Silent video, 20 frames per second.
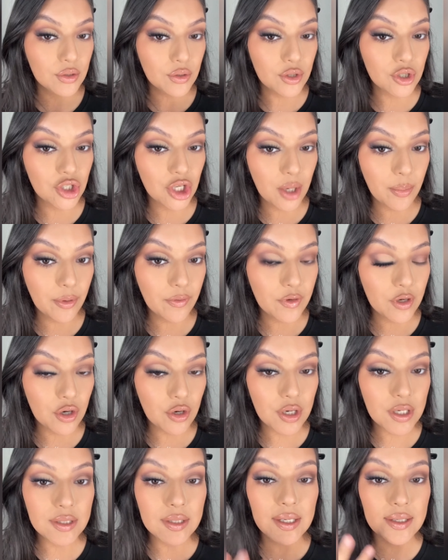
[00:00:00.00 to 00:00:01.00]
the shape of your
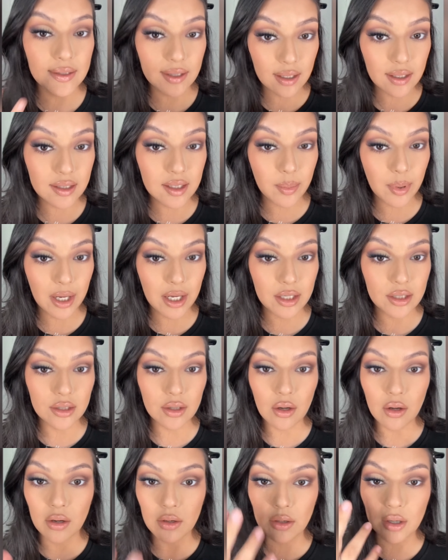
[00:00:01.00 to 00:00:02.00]
crease is going to depend
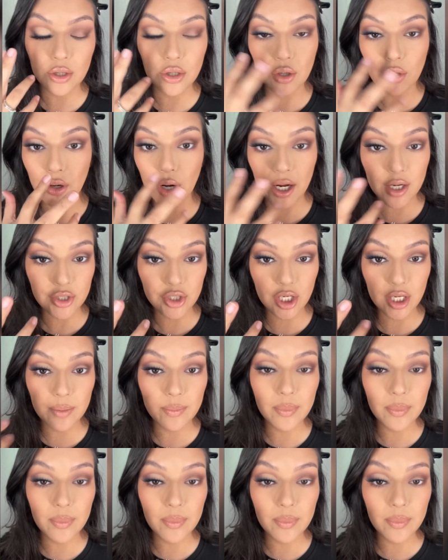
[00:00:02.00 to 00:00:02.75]
on your eye shape.